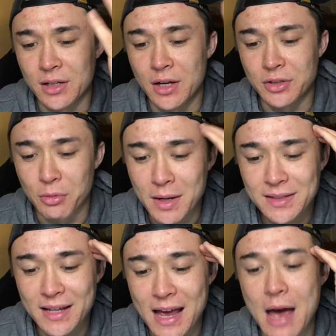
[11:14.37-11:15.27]
So once
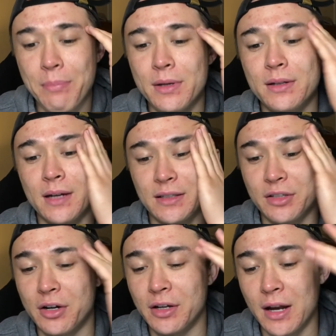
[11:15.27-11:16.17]
that happened, I
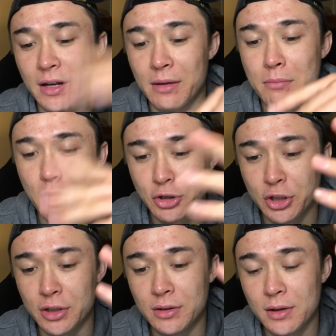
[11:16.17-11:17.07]
started getting
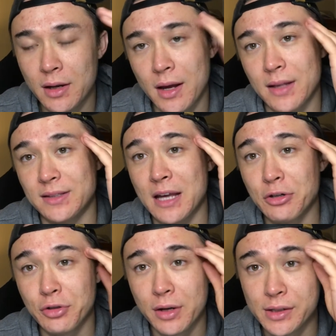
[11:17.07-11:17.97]
motion and sound
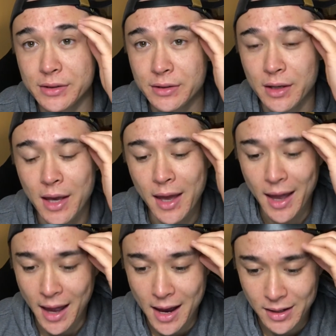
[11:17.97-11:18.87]
triggers,
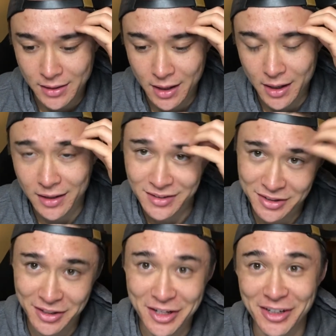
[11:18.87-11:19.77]
and
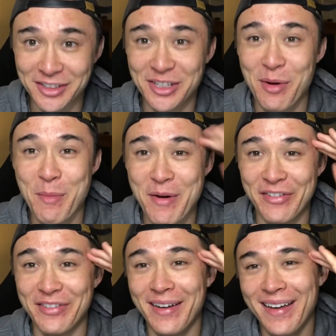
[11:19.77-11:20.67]
here's some of